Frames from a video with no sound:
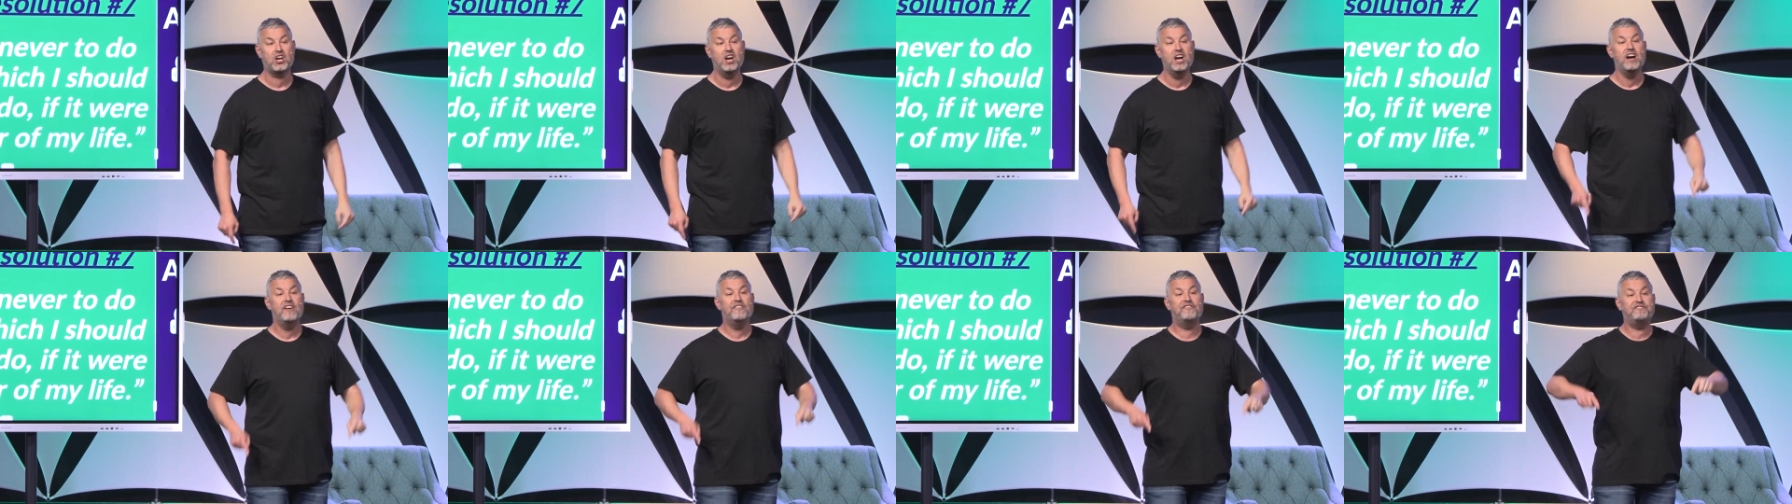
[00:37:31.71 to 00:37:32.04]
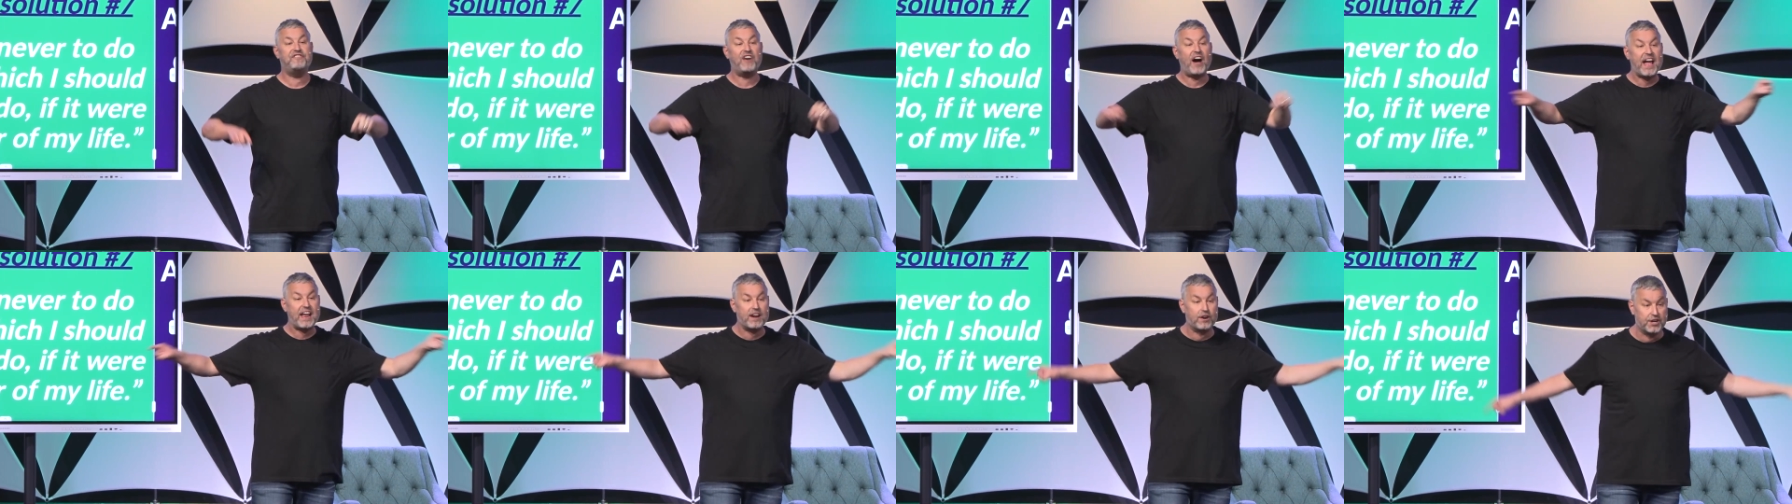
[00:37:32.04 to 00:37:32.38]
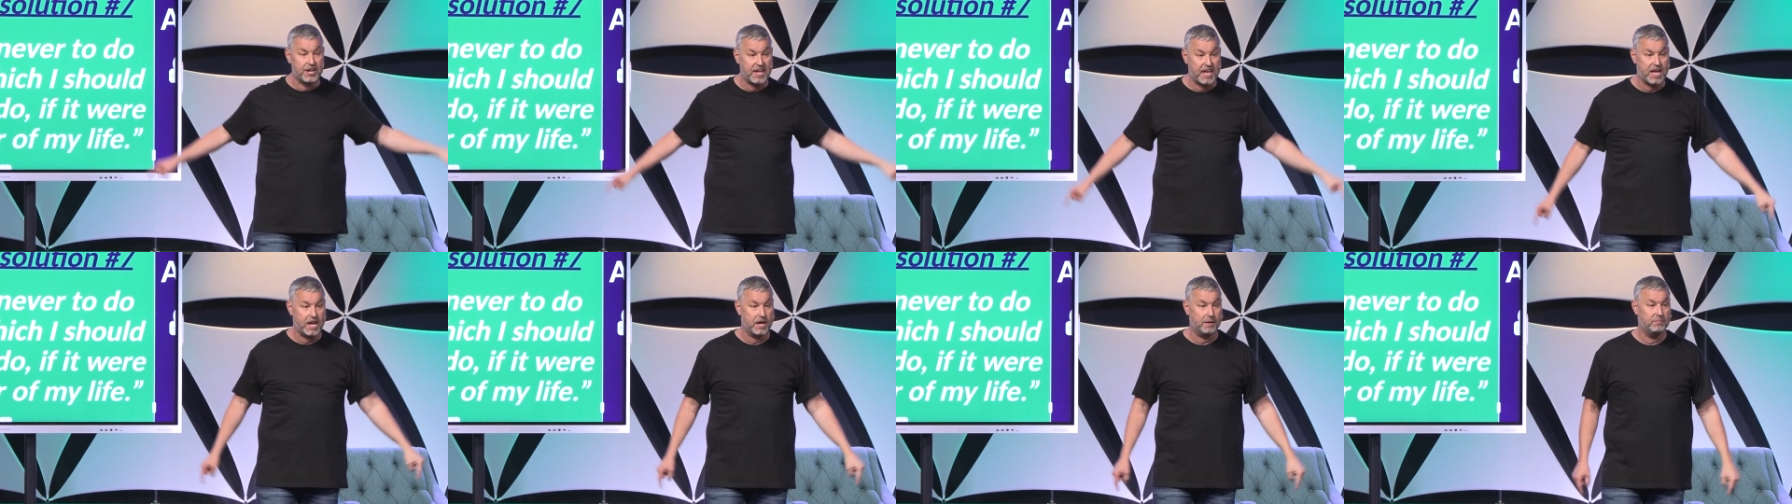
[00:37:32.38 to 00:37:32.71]

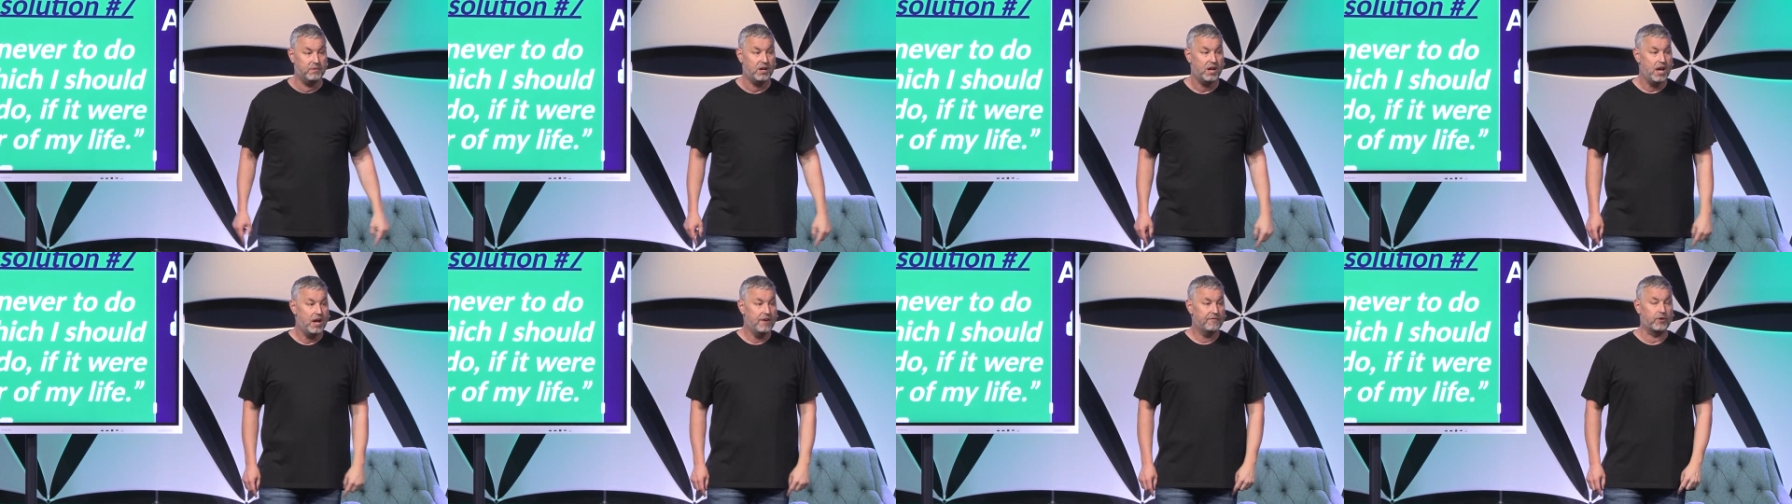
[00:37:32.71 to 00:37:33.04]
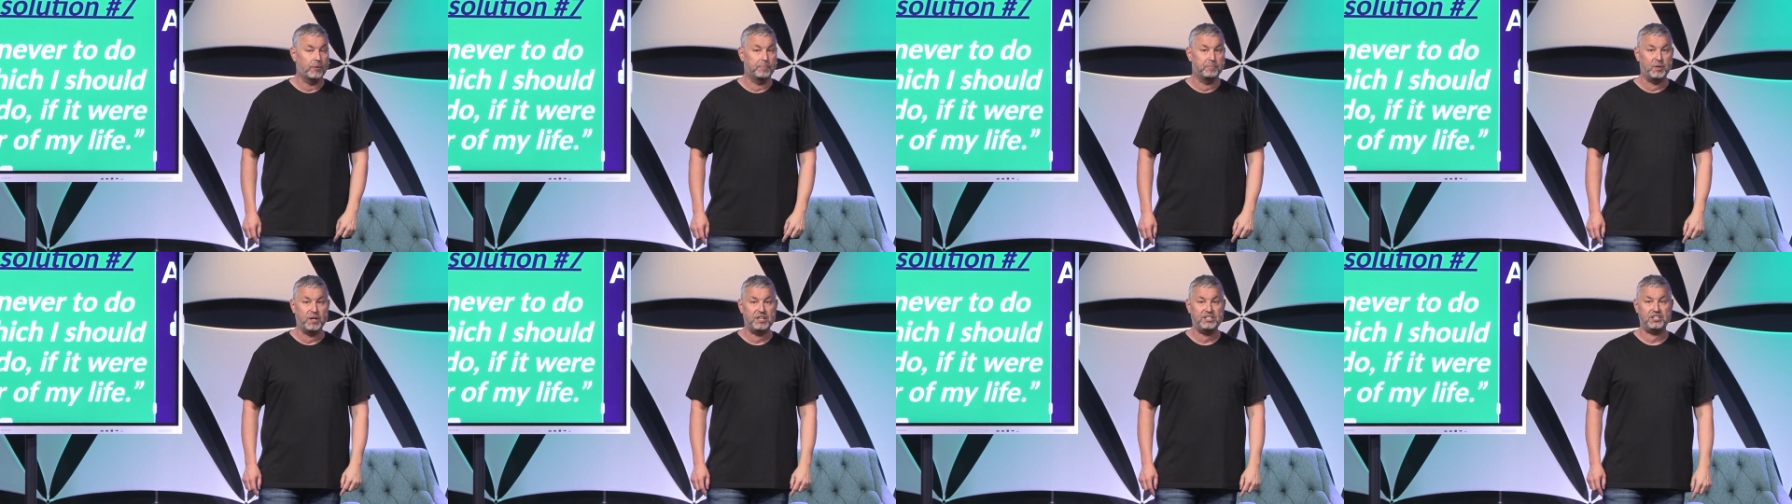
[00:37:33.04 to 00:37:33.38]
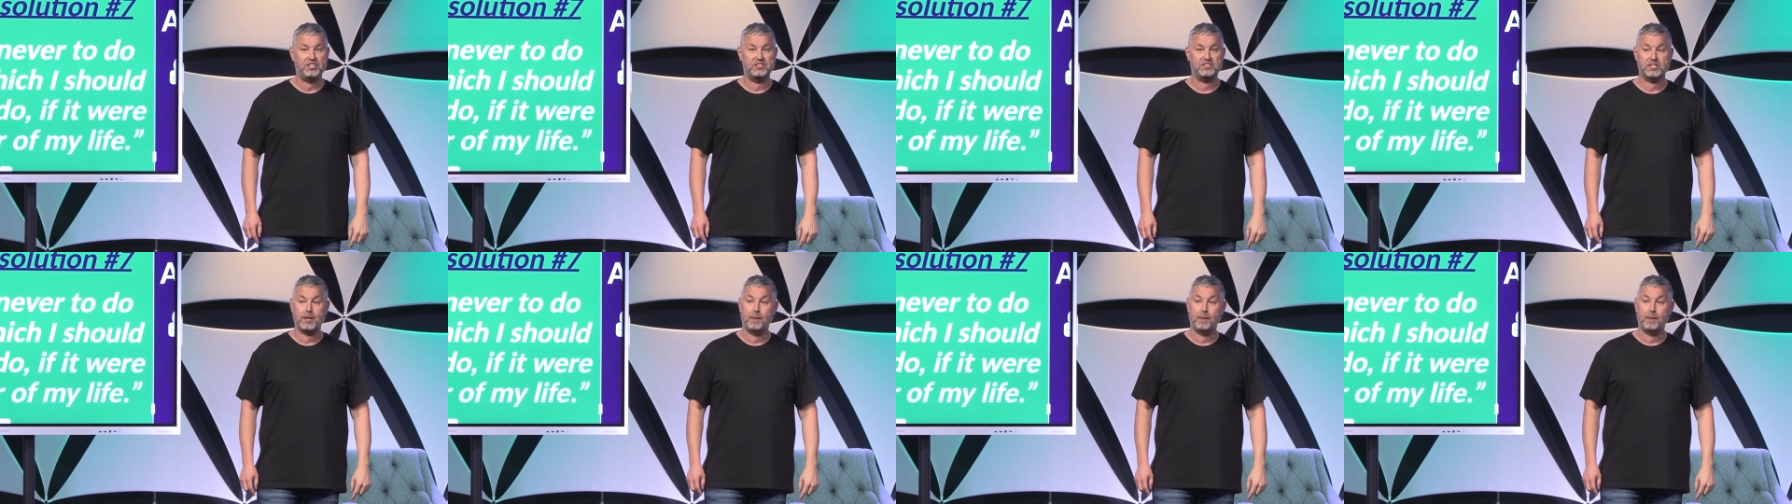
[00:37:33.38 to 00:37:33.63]
fired him for preaching